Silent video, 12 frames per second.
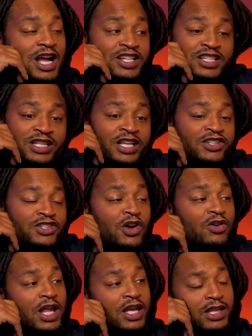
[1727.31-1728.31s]
I just think
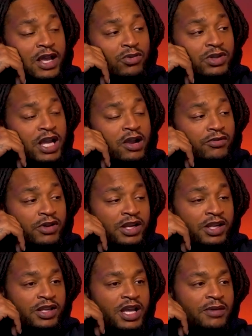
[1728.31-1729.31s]
so. Like that with that
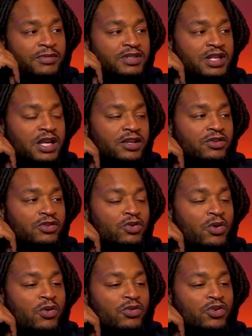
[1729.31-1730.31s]
running game, it's like you
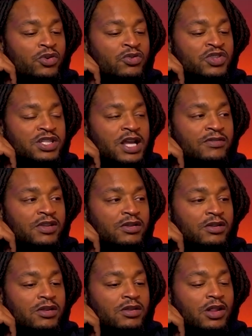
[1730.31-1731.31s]
don't just have to
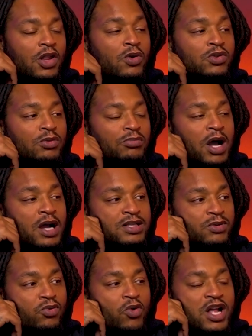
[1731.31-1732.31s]
load the box
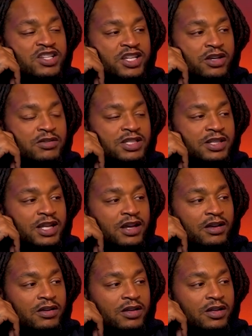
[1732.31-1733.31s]
and watch Kelsey
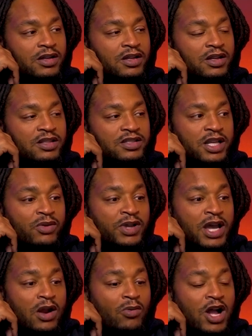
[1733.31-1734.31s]
now. It's we
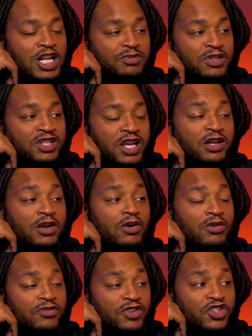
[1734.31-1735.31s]
got to watch
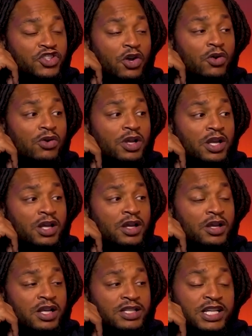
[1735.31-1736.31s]
Pacheco for sure,
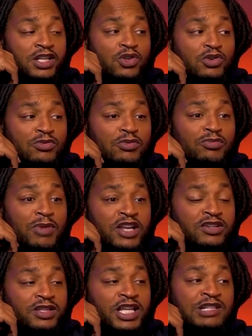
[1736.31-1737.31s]
because he can do
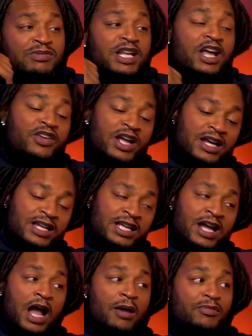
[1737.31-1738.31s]
major things. But now you got
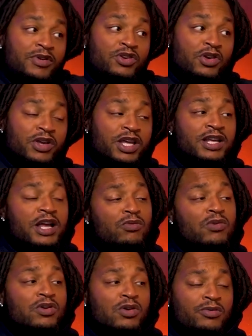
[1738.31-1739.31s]
D-Hop, getting that
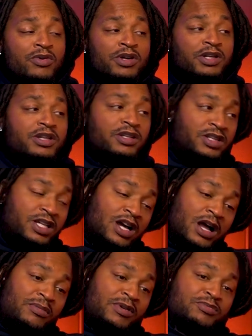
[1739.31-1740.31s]
one-on-one, and
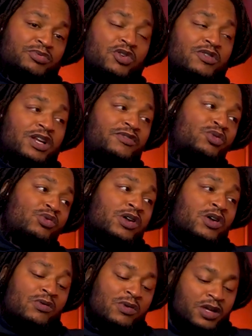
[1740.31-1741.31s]
D-Hop has proved that if you
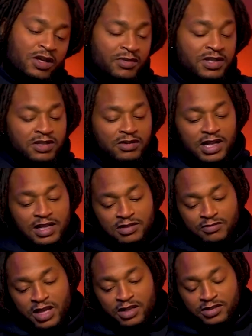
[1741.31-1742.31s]
one-on-one him, he still got
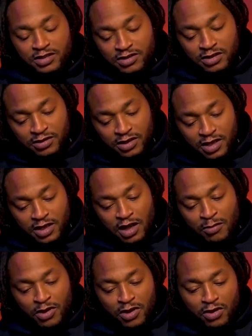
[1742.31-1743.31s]
some action. So
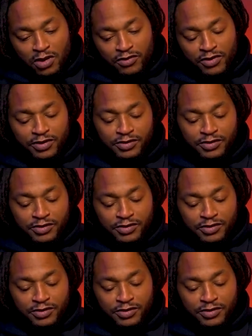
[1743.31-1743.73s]
I'm gonna go over.